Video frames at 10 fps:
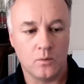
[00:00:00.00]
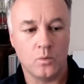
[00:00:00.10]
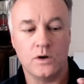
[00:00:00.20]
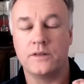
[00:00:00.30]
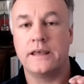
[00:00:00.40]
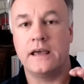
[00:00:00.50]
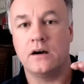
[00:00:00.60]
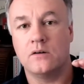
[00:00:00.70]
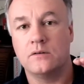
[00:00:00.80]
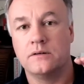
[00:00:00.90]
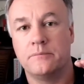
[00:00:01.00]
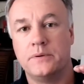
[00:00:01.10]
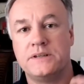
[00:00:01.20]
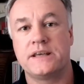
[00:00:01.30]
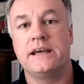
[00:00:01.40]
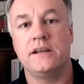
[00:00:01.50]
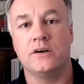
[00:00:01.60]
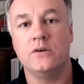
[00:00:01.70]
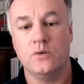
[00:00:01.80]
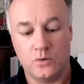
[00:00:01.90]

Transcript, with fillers: what our potato